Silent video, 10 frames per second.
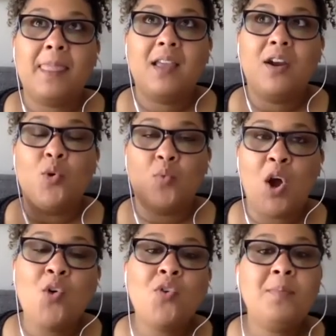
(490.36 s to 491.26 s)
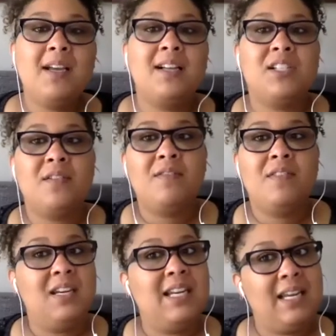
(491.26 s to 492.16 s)
grown because of the
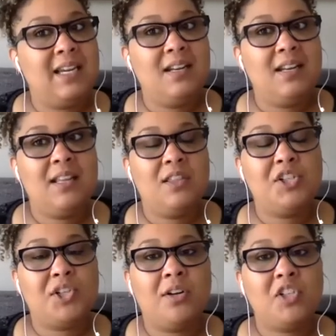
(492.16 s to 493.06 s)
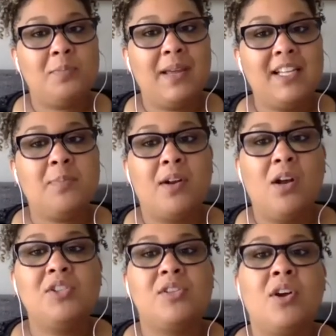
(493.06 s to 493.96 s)
need in the church space, but
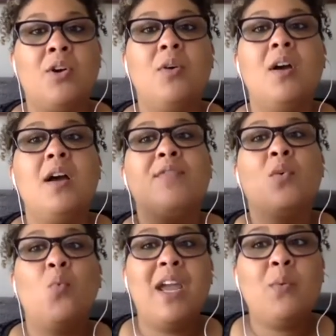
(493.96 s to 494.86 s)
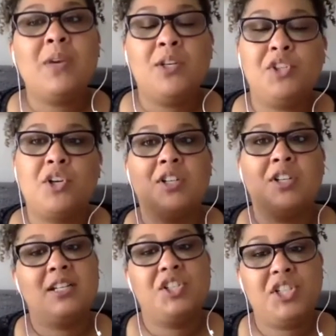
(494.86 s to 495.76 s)
also the way we do church
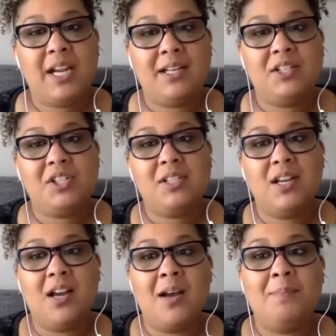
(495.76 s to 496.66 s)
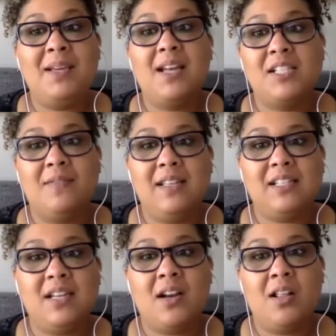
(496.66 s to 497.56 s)
has changed uh, because of these
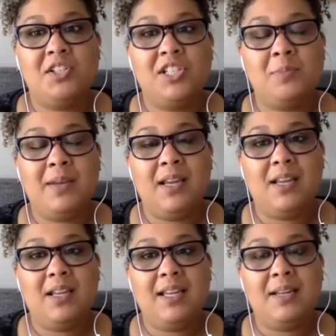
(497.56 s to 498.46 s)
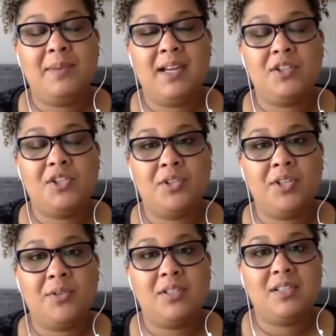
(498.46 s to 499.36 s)
technologies being being
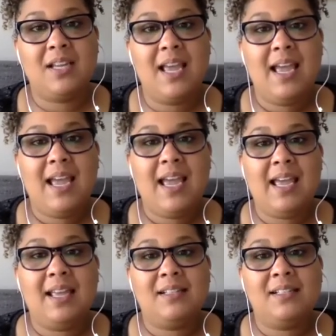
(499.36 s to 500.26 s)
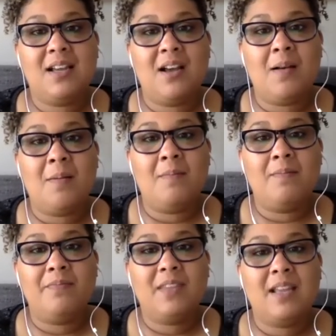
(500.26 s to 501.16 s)
introduced. And um,
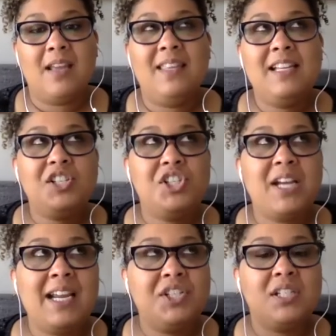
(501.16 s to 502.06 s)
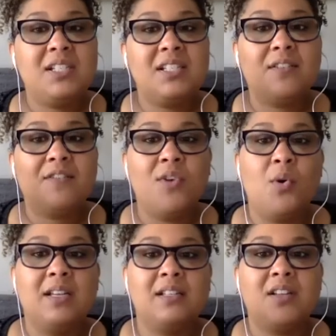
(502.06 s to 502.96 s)
these changes
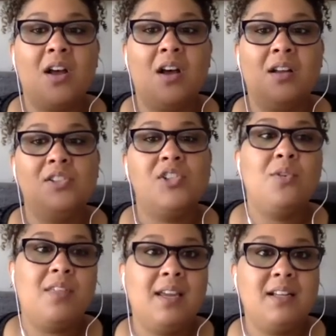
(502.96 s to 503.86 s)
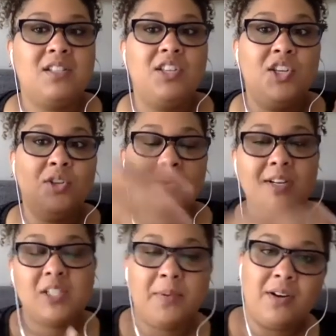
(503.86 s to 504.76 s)
focus on two things the user
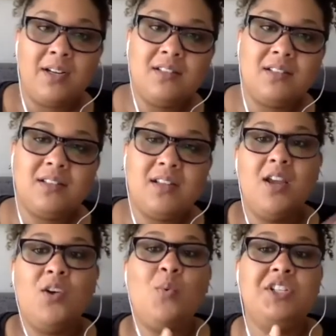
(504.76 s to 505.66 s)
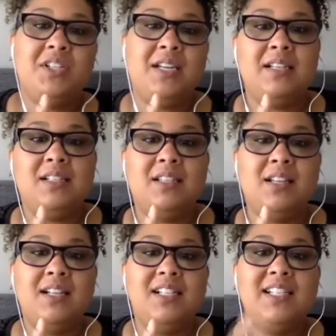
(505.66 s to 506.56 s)
experience, which is
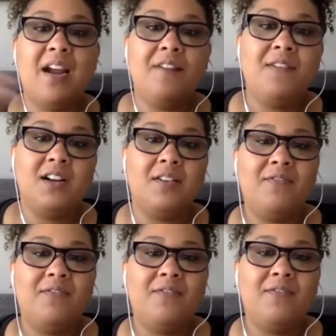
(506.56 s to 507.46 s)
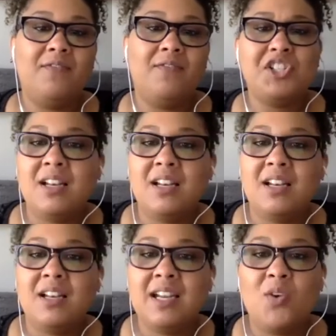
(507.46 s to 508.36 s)
the tech fun-
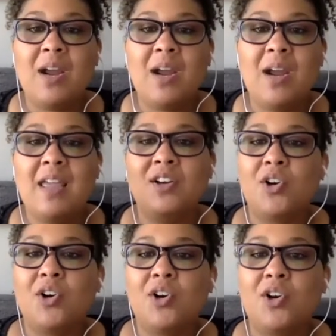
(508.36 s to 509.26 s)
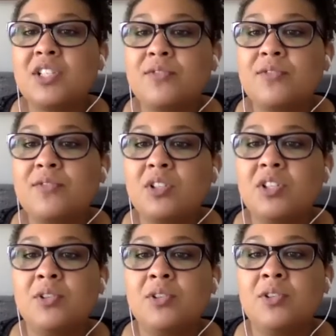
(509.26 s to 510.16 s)
functionality in a way that encourages
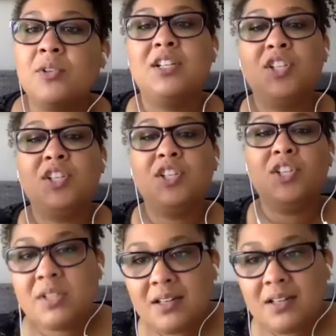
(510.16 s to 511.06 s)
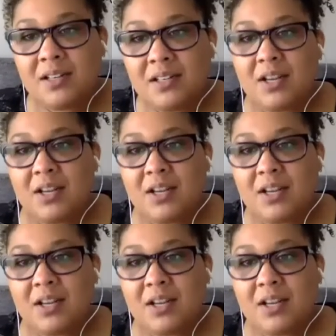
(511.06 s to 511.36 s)
folks to, to use it